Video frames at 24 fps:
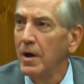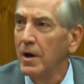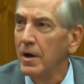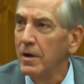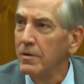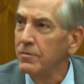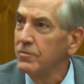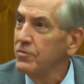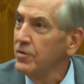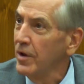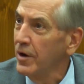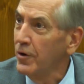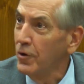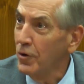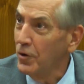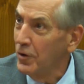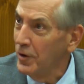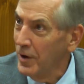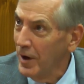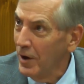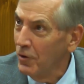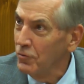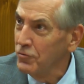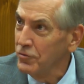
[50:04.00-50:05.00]
Senator
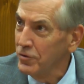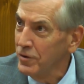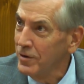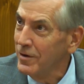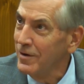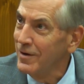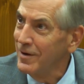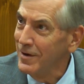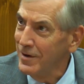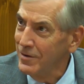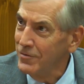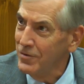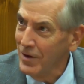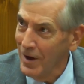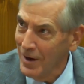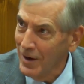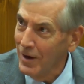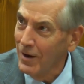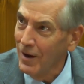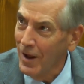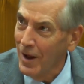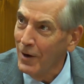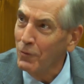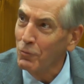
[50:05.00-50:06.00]
Nelson, and he's had
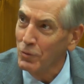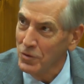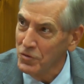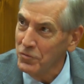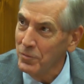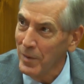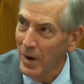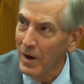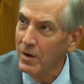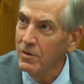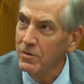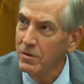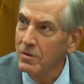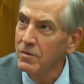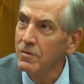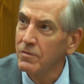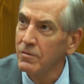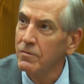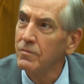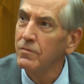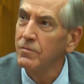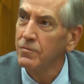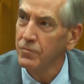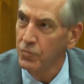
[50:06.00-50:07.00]
a lot of respect
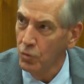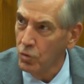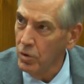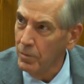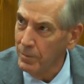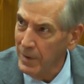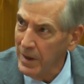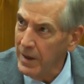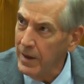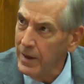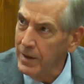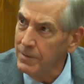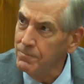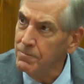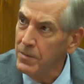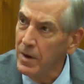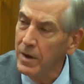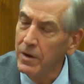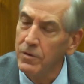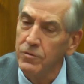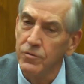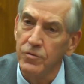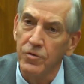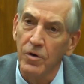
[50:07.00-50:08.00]
for me.
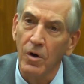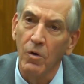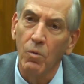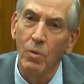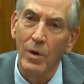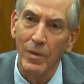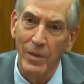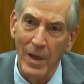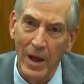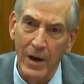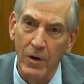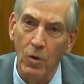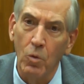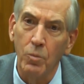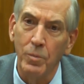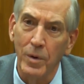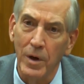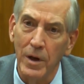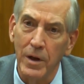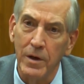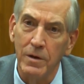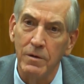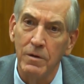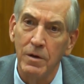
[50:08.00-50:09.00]
And so when that
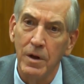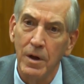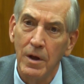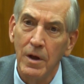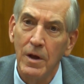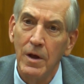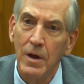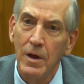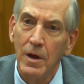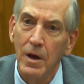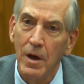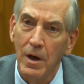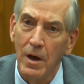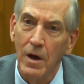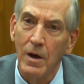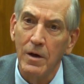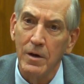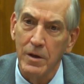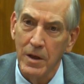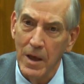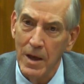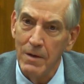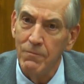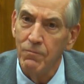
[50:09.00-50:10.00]
opening
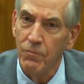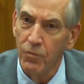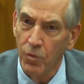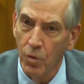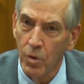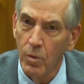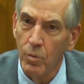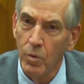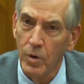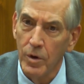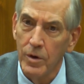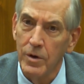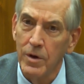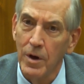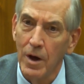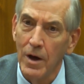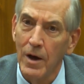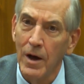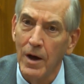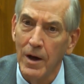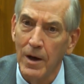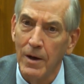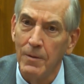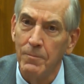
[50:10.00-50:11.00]
came forward,
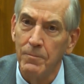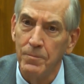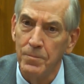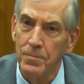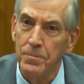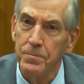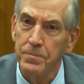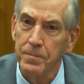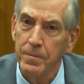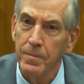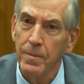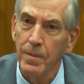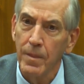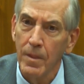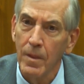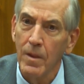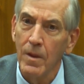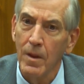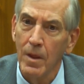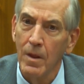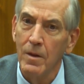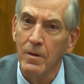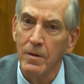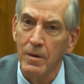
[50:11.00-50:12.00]

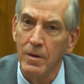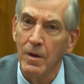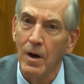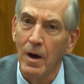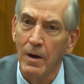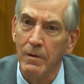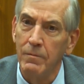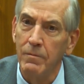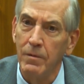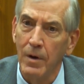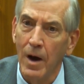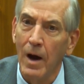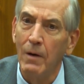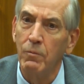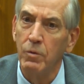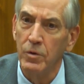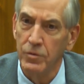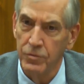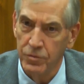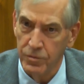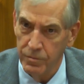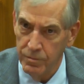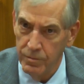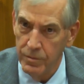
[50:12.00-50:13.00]
I
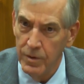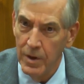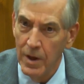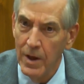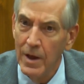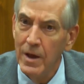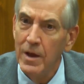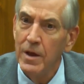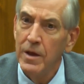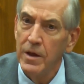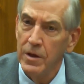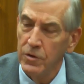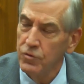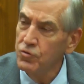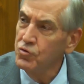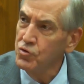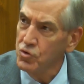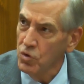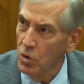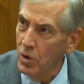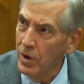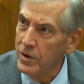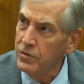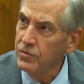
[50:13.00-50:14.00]
was his
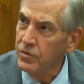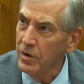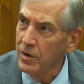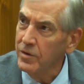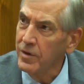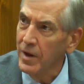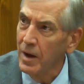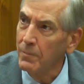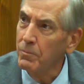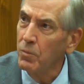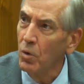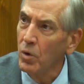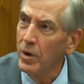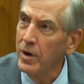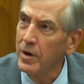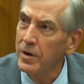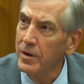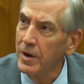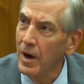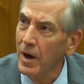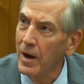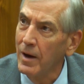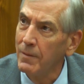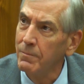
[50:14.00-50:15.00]
choice at that point in
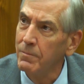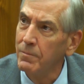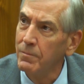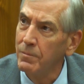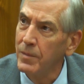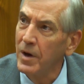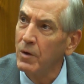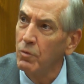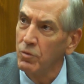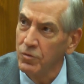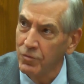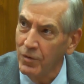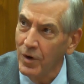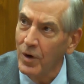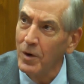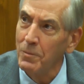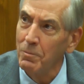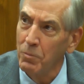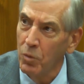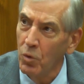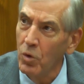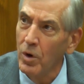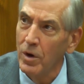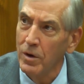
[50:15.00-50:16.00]
time, but it was very
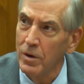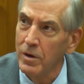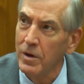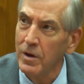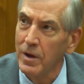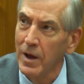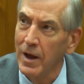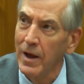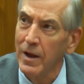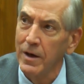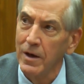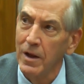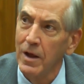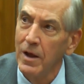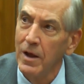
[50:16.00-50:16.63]
important that